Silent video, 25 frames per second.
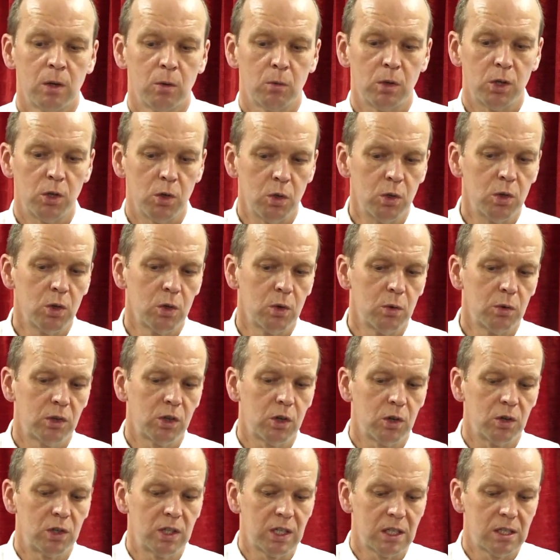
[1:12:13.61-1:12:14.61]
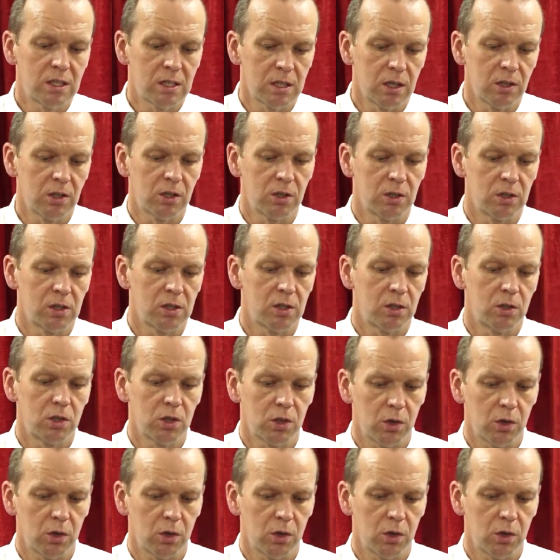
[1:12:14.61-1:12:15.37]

what you do with your decisions and